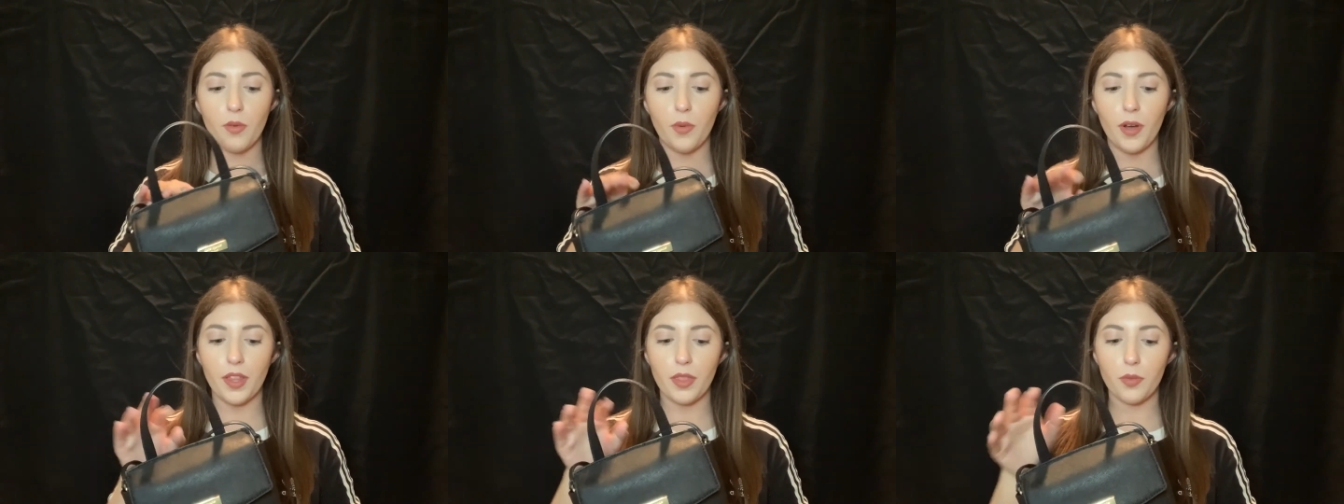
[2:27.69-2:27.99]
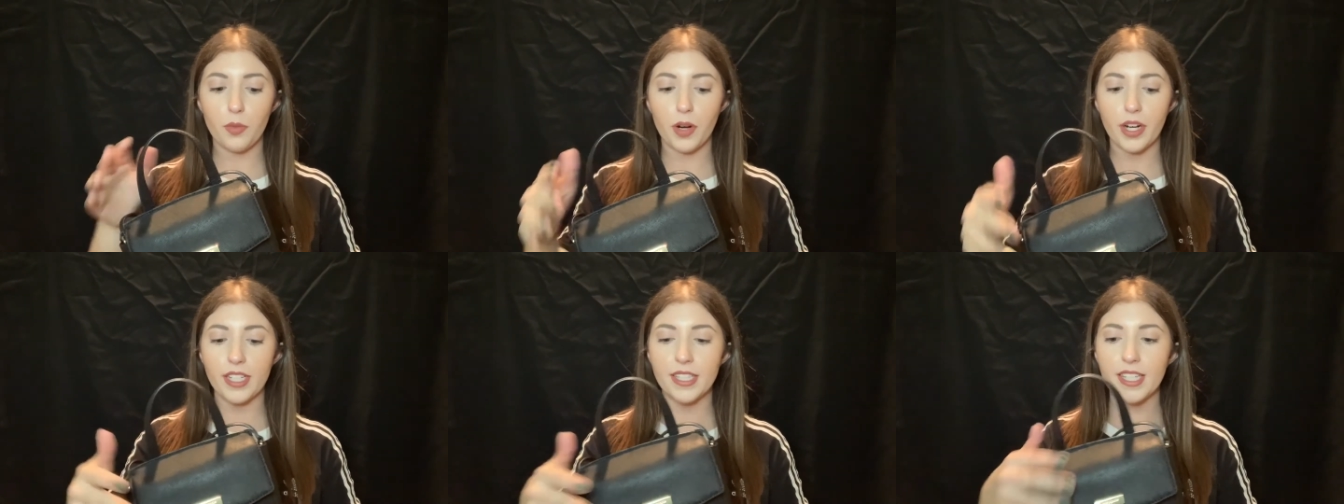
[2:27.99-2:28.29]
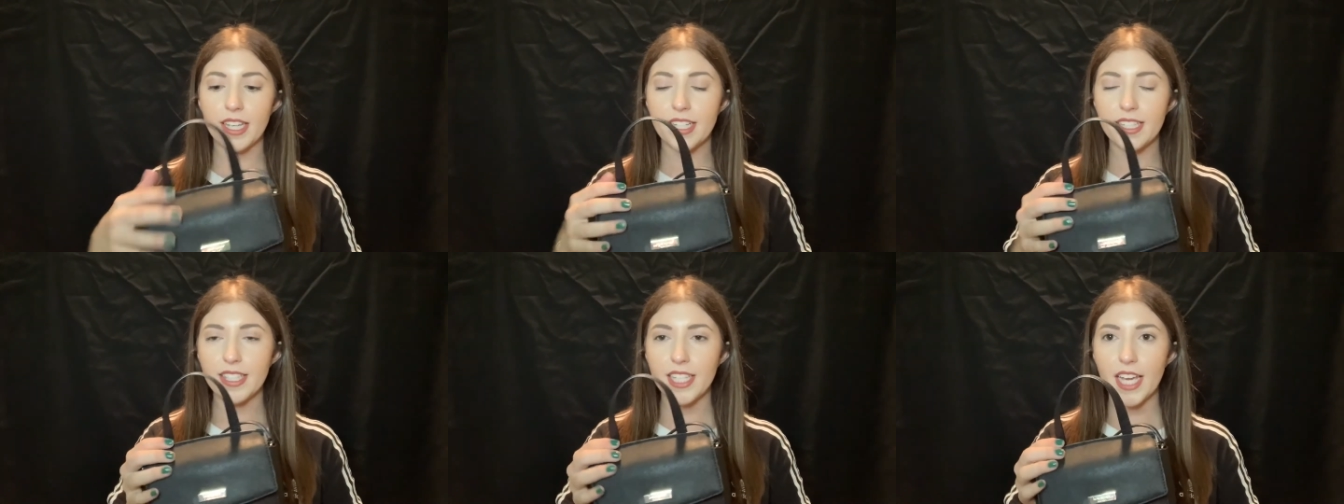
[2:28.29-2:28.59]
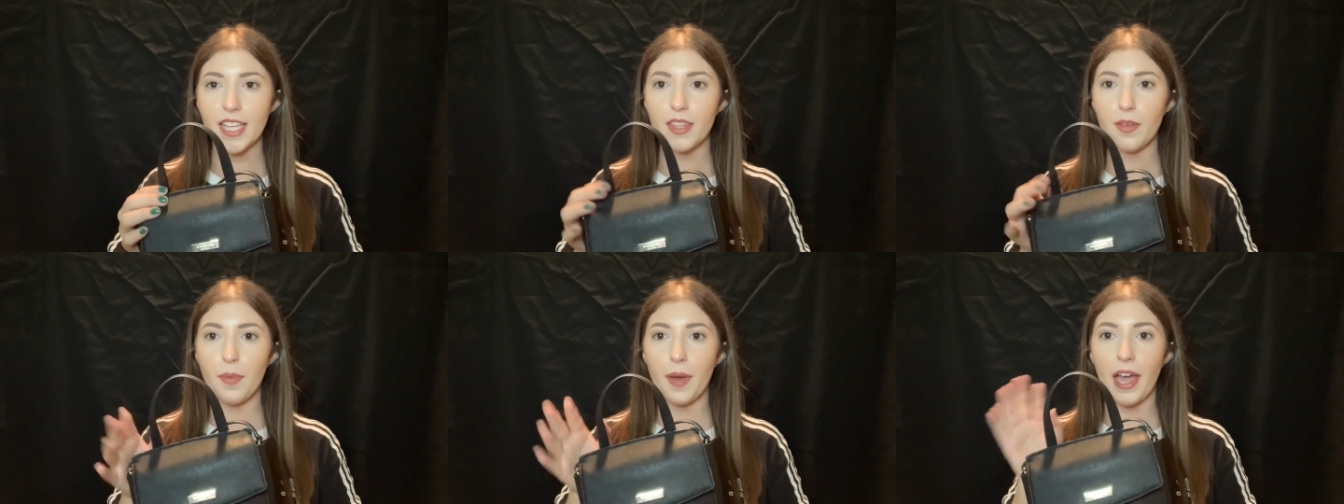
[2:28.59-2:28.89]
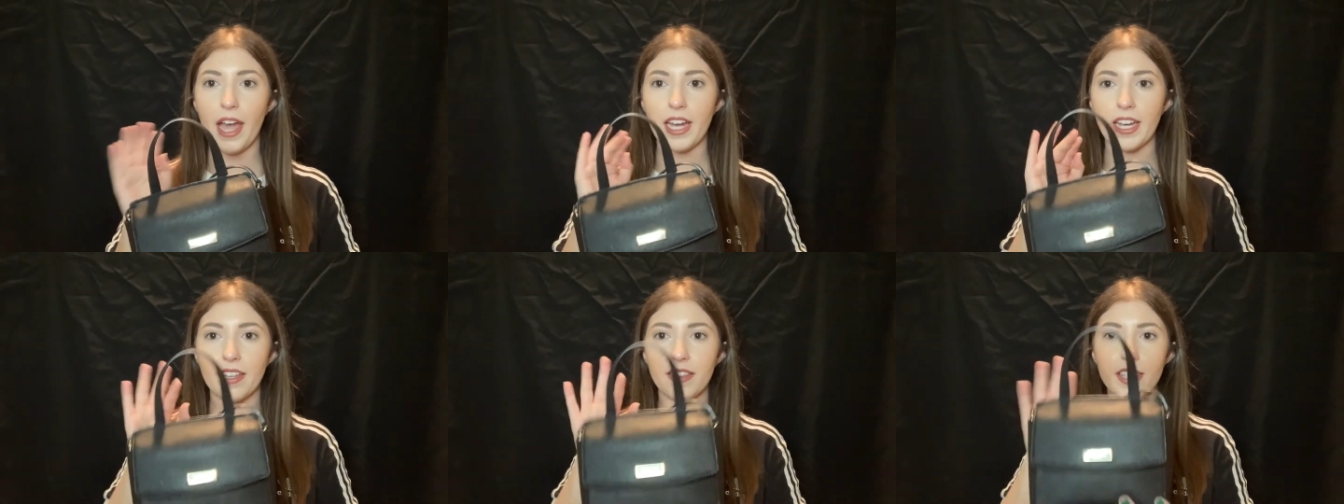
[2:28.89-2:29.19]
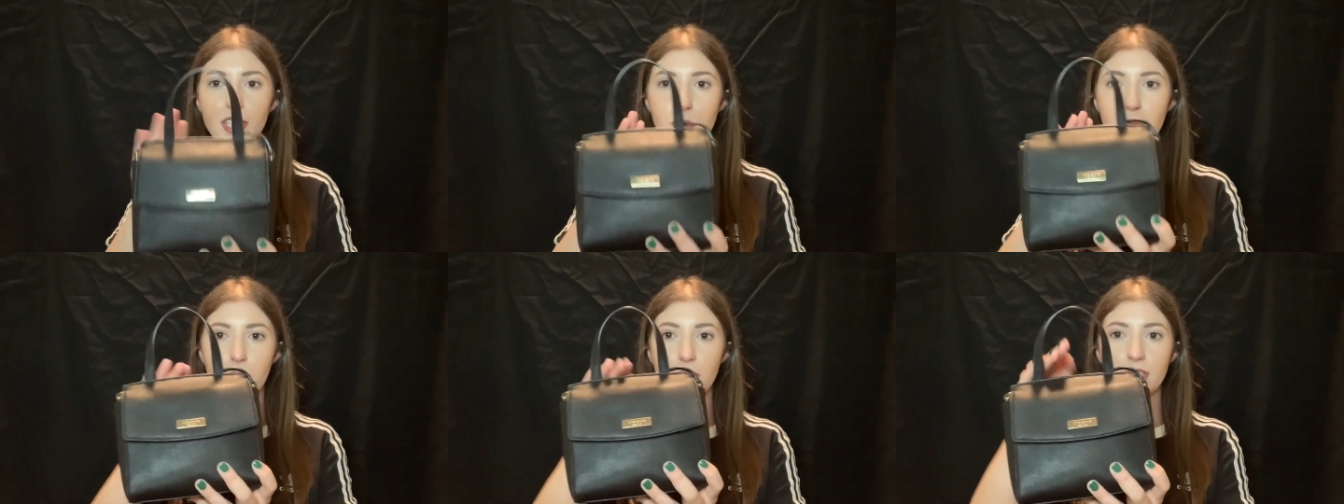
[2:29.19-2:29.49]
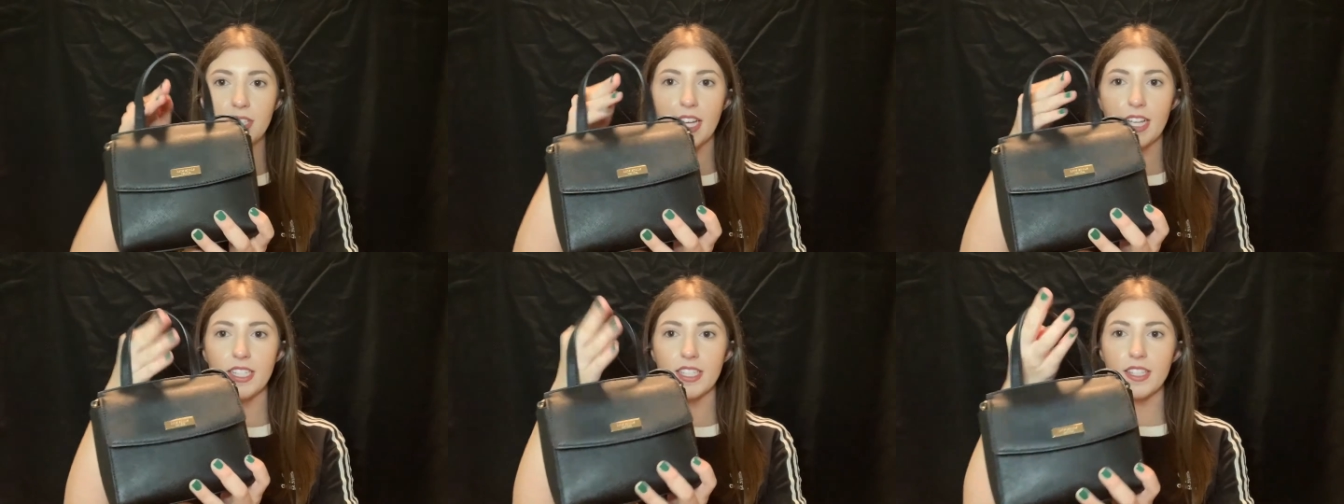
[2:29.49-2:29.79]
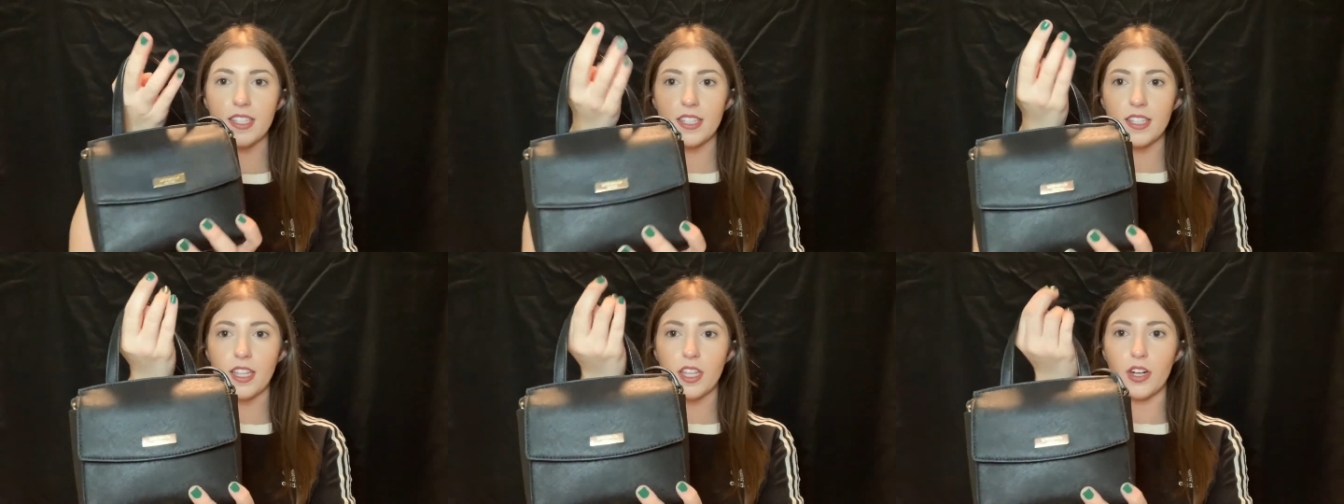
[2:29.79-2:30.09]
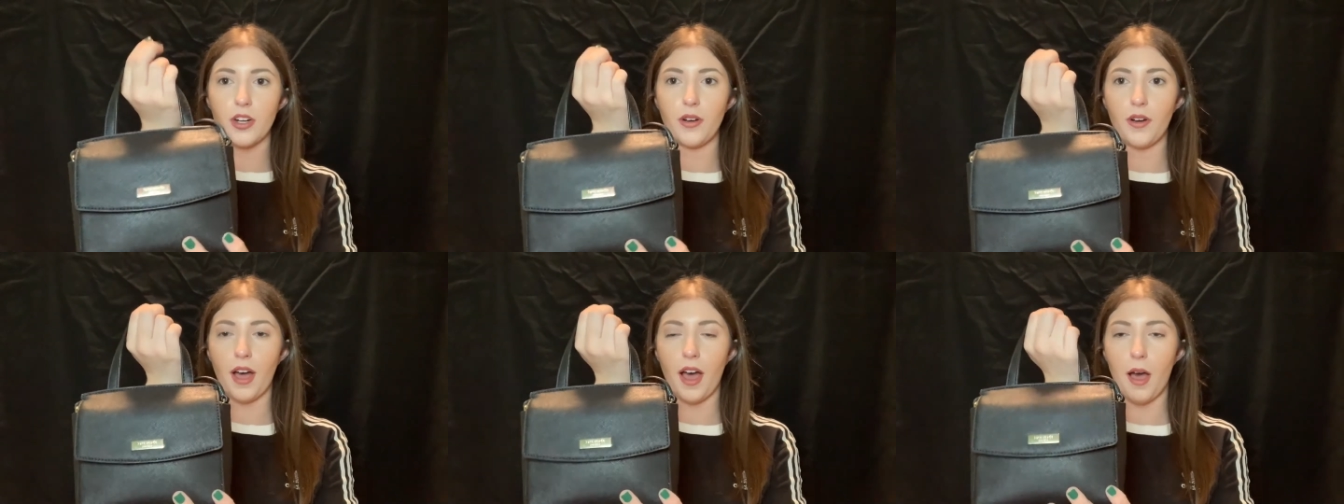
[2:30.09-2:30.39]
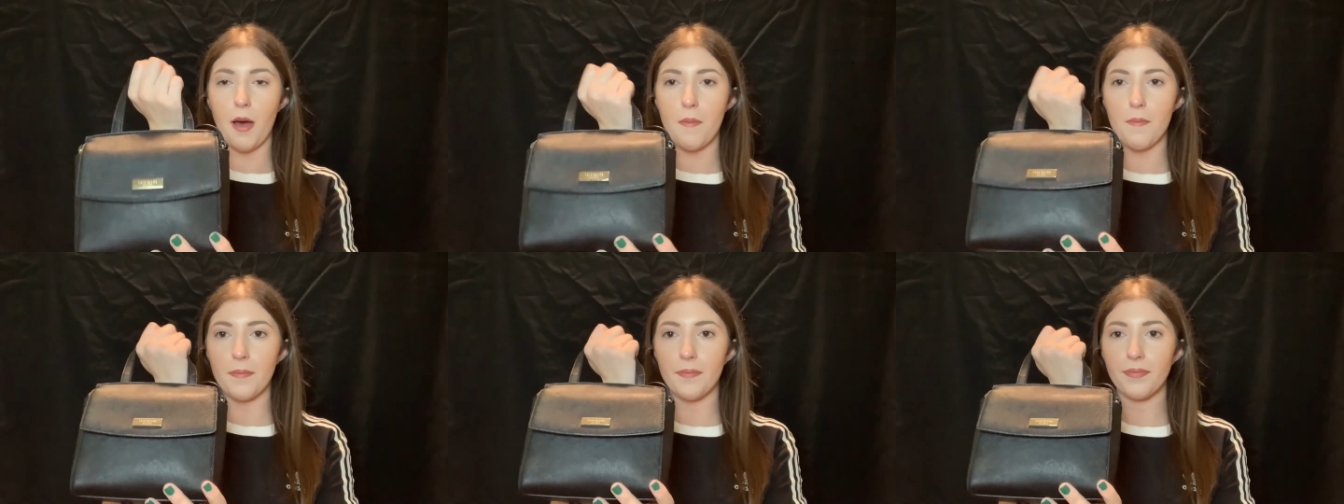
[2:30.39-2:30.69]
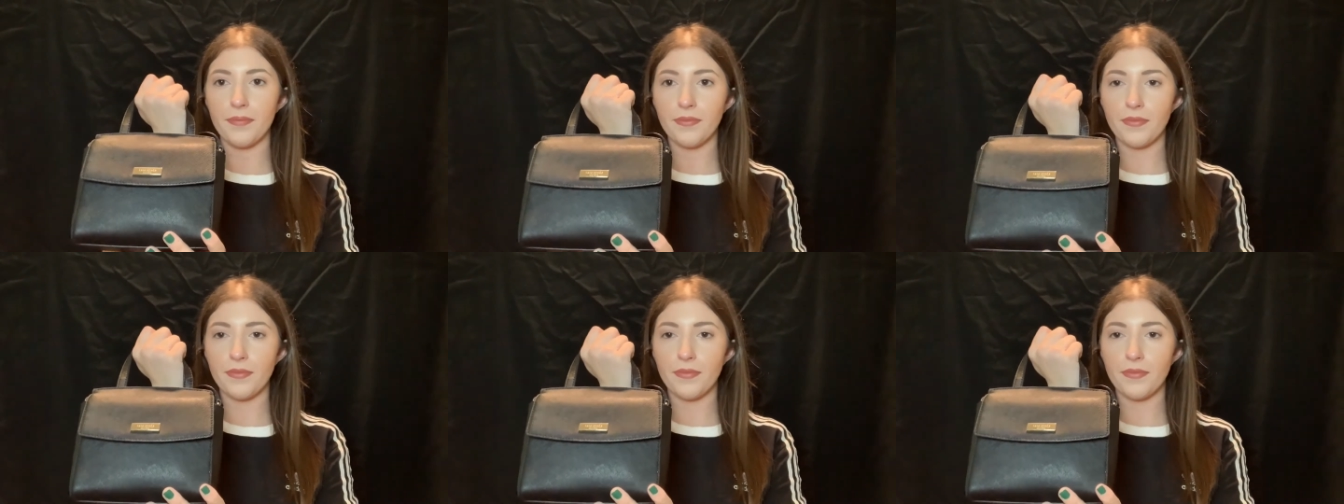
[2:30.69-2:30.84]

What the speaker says: with what is inside the bag, this purse has this little